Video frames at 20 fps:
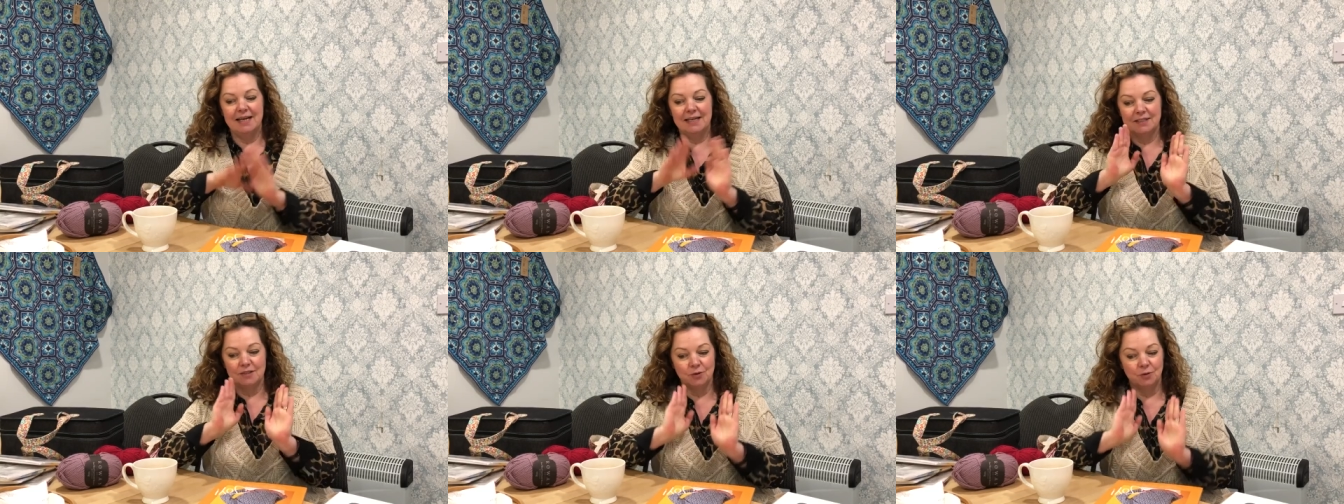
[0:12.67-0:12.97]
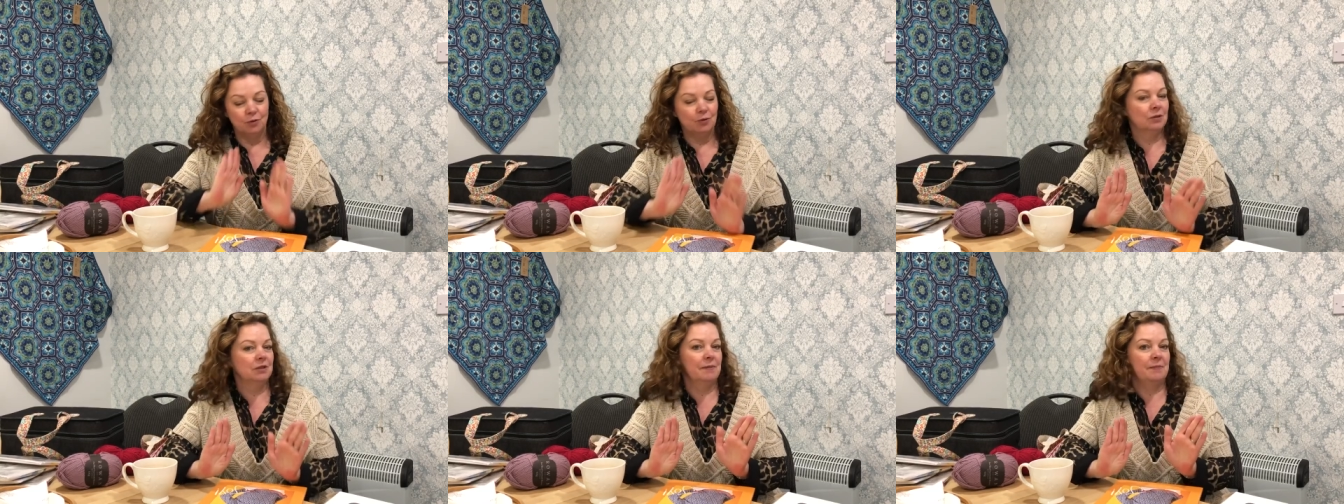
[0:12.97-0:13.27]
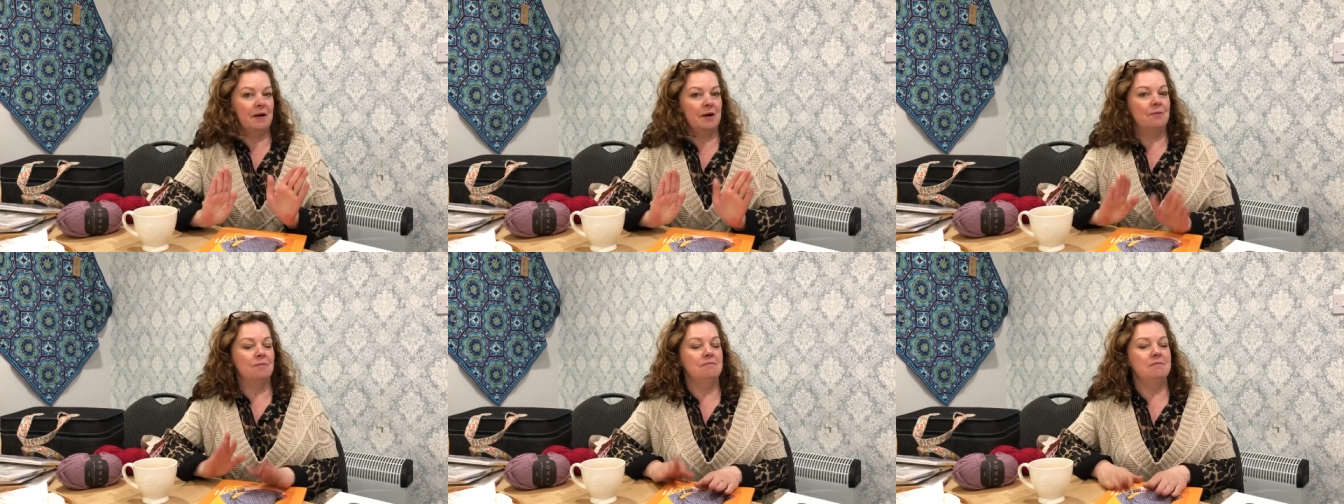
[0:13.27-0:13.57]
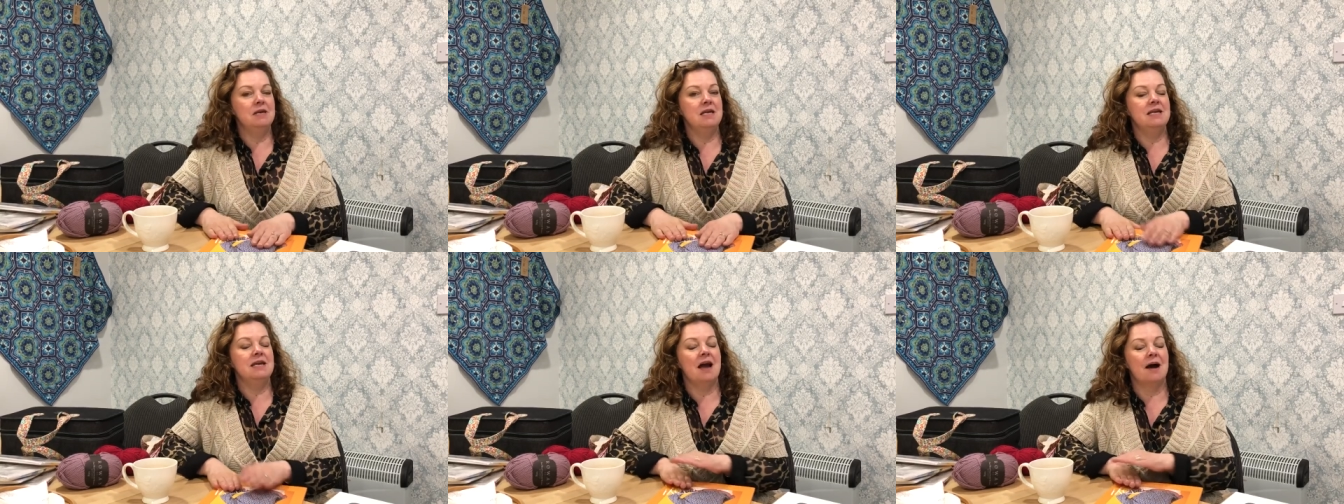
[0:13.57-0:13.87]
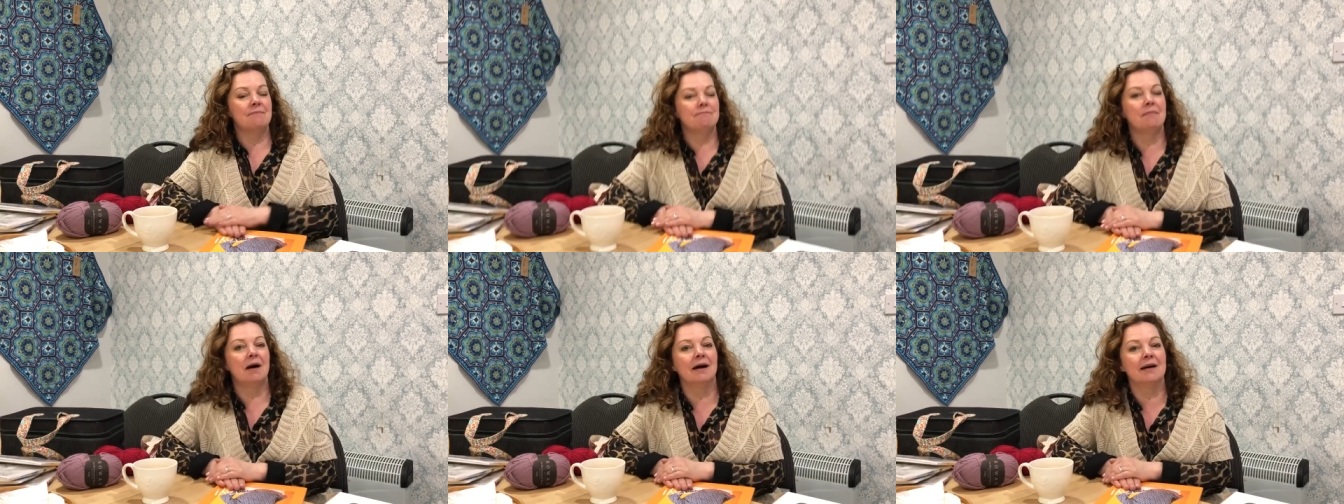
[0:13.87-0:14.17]
It's all about me
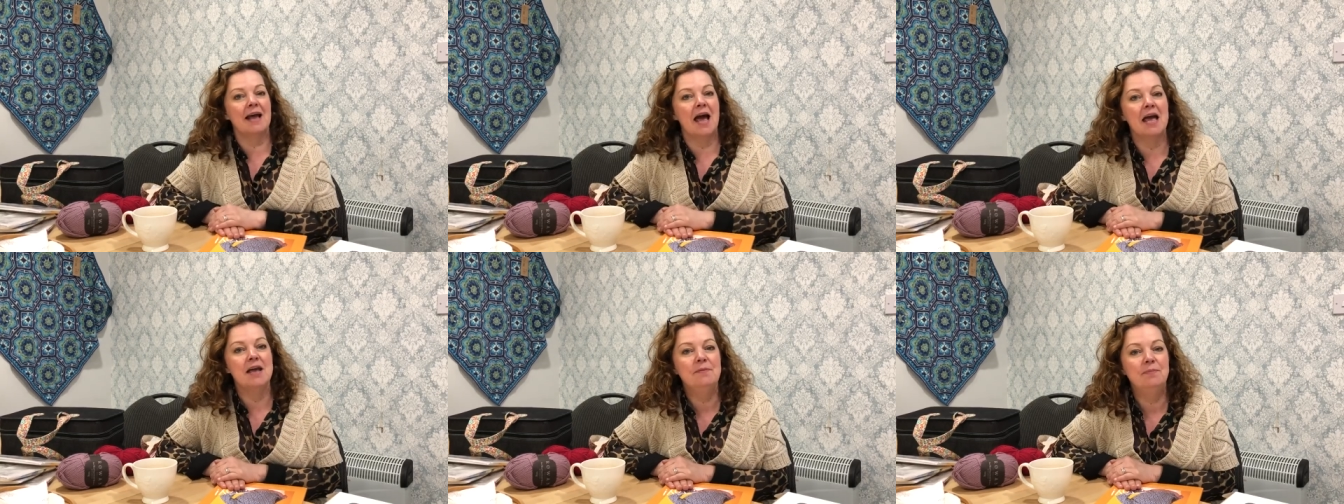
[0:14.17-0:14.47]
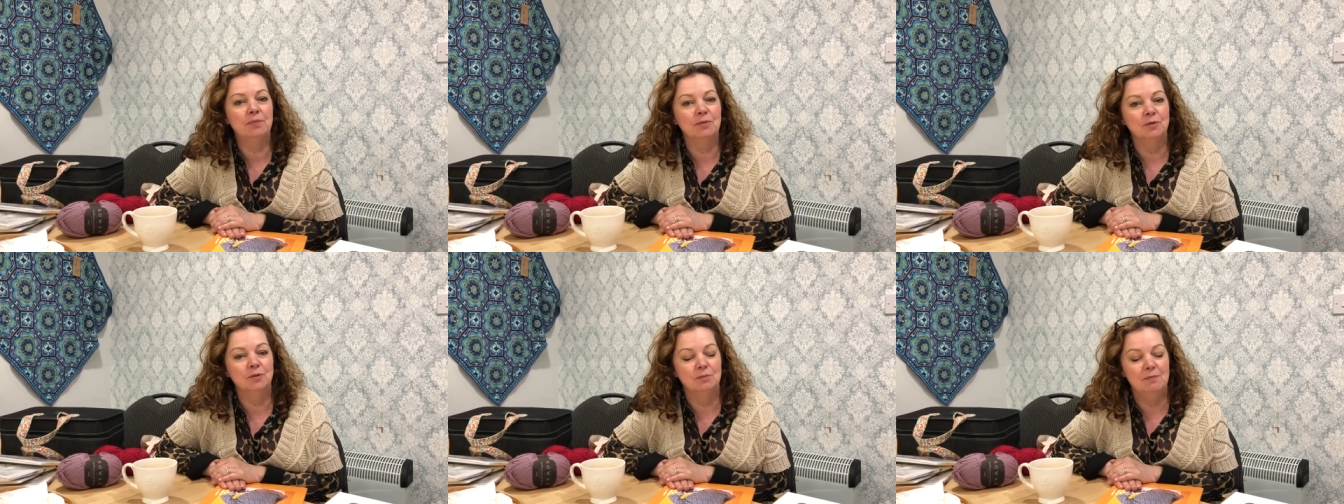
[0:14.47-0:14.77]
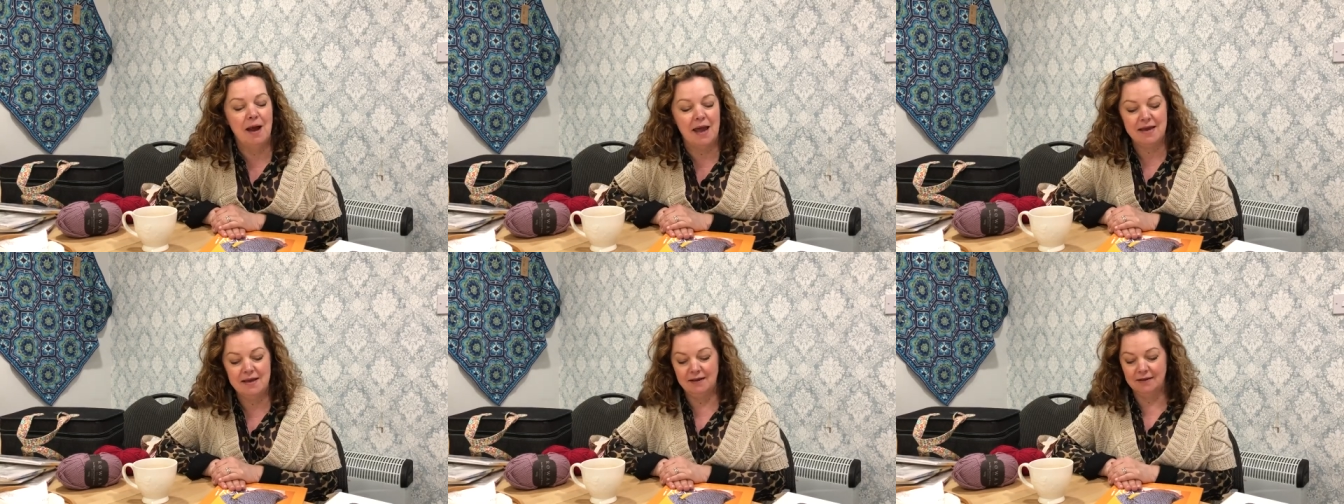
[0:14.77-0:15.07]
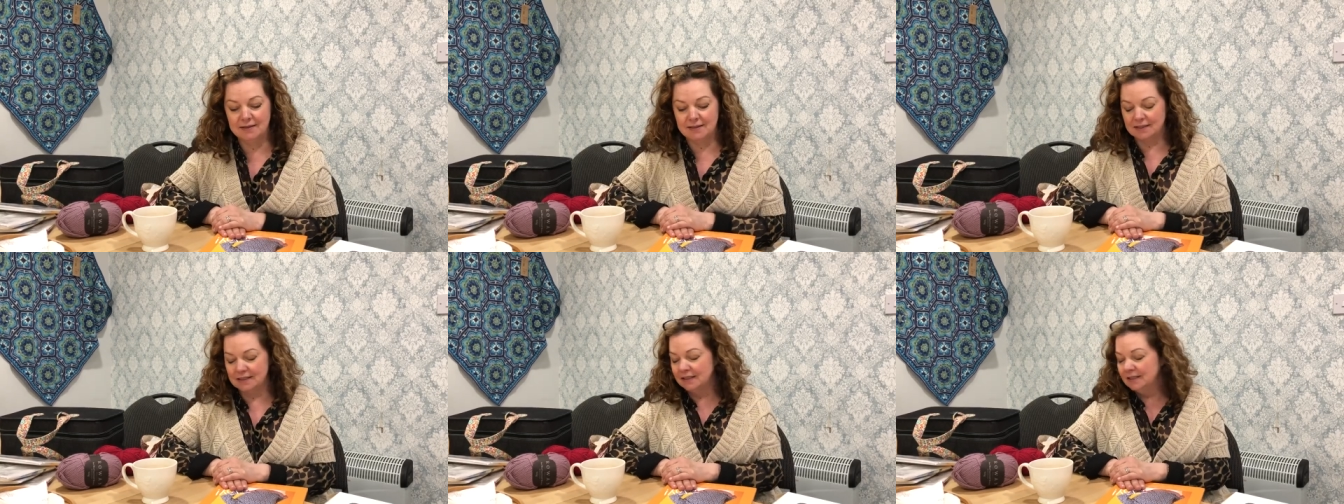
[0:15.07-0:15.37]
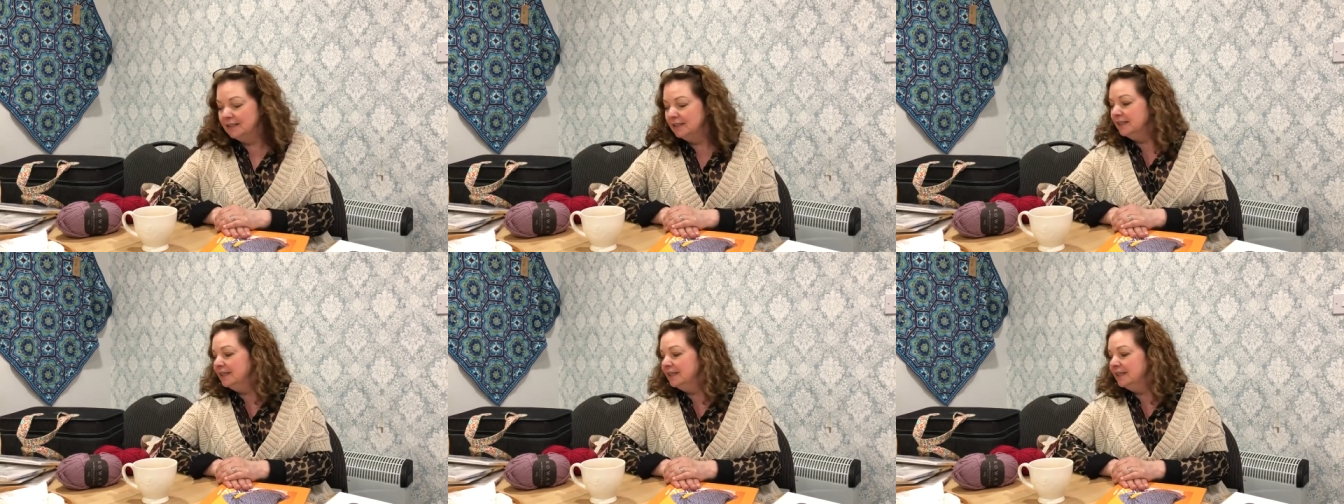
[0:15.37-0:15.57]
and my April makes.